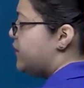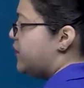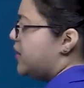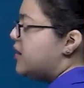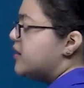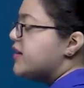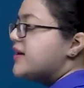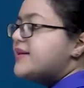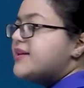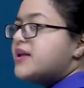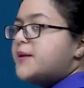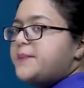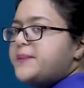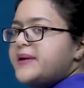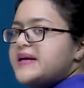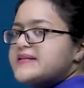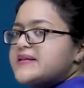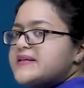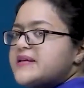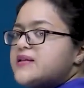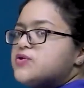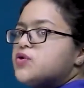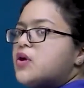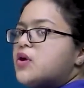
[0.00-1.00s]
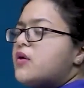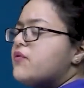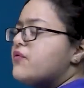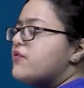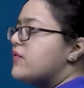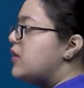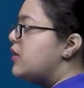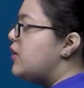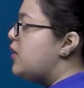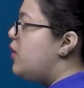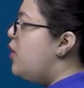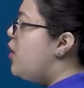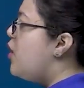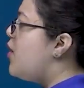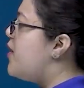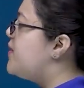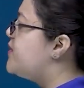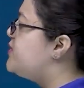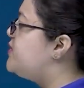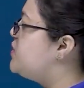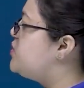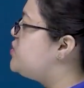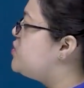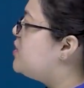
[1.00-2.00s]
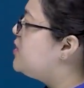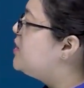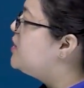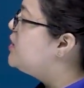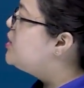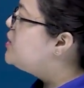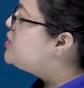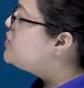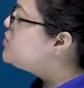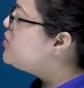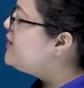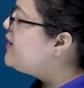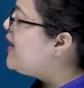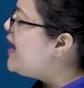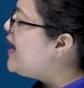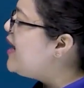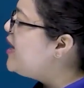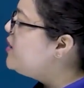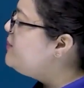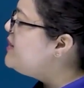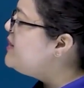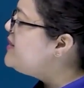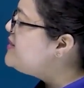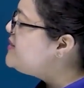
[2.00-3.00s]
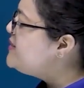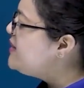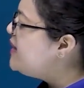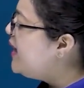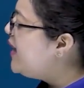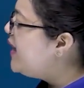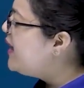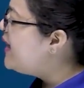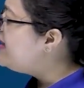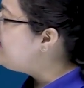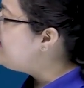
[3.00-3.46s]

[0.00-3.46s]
work in the presence of oxygen. So that means A